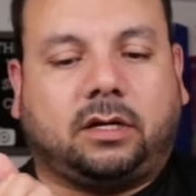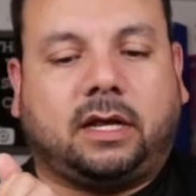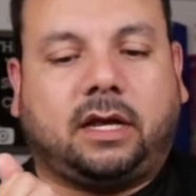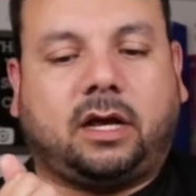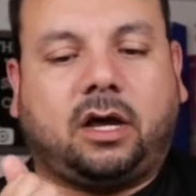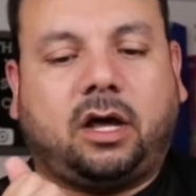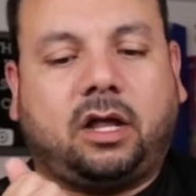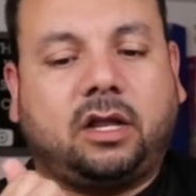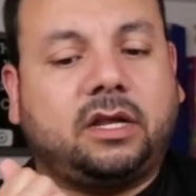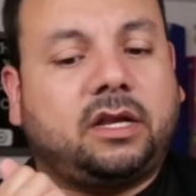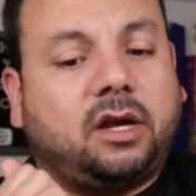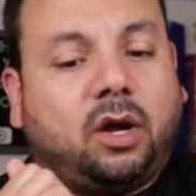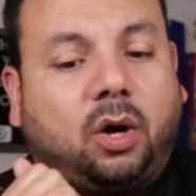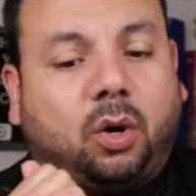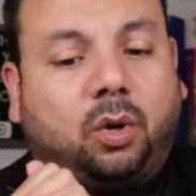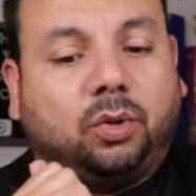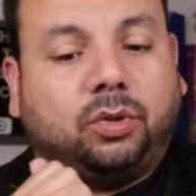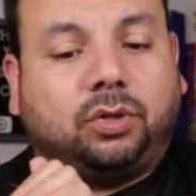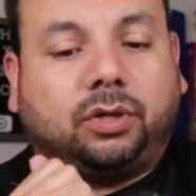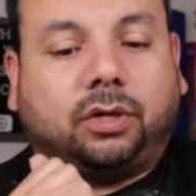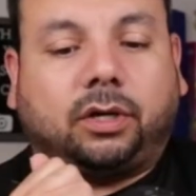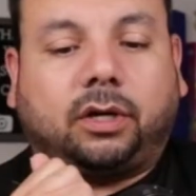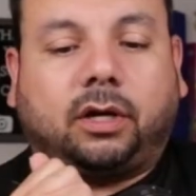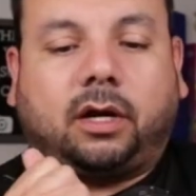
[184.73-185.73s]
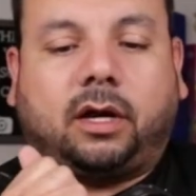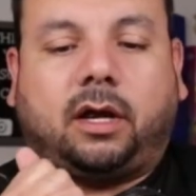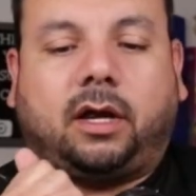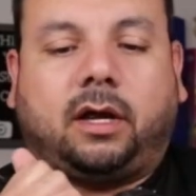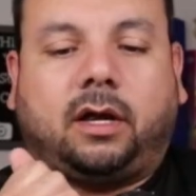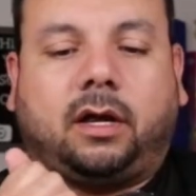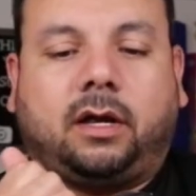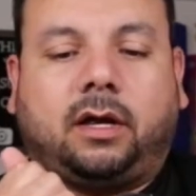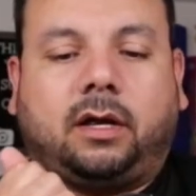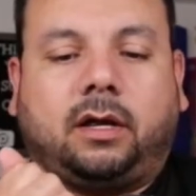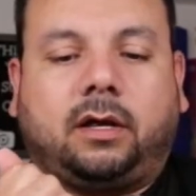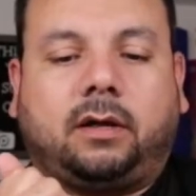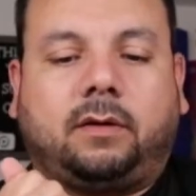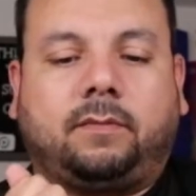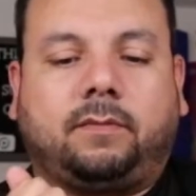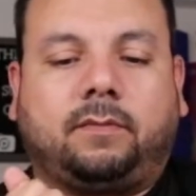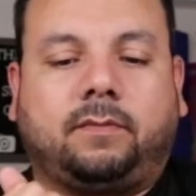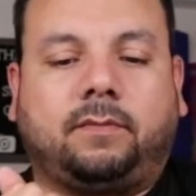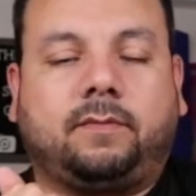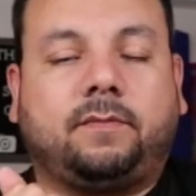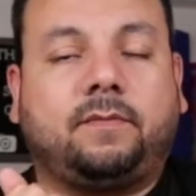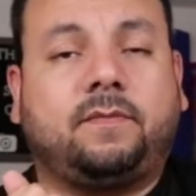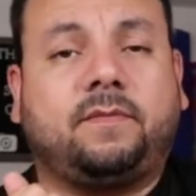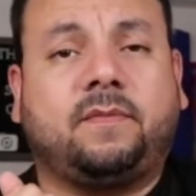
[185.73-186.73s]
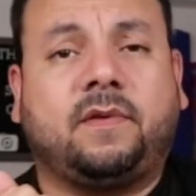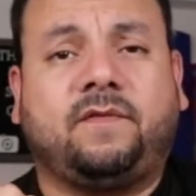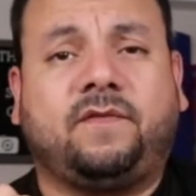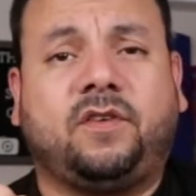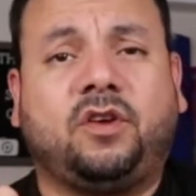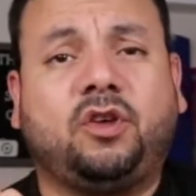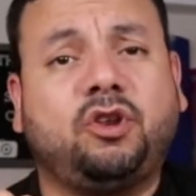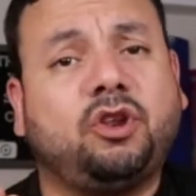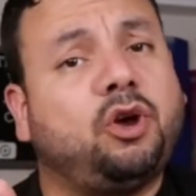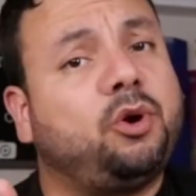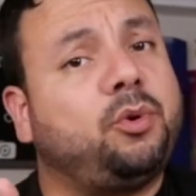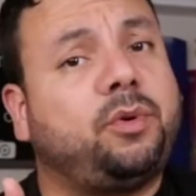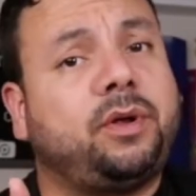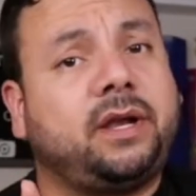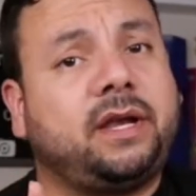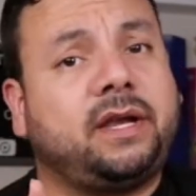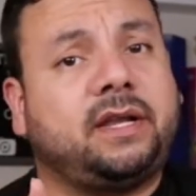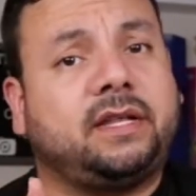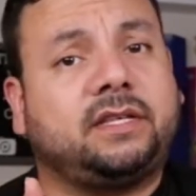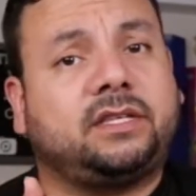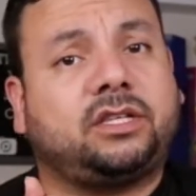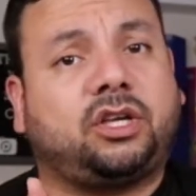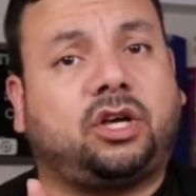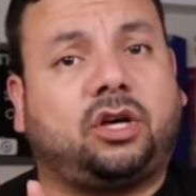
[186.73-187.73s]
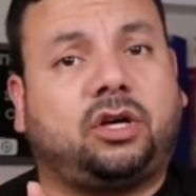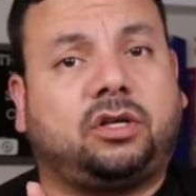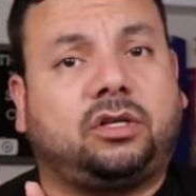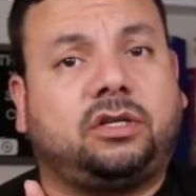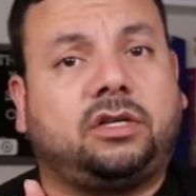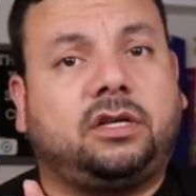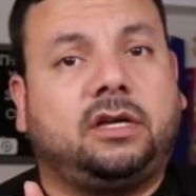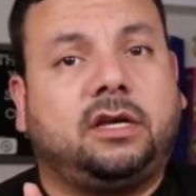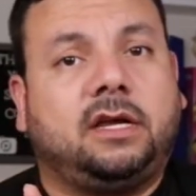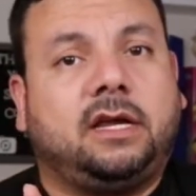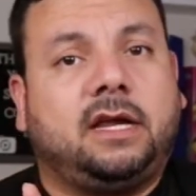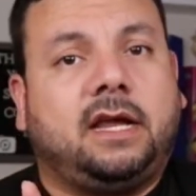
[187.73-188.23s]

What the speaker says: I call it a holder. If you know what it is called,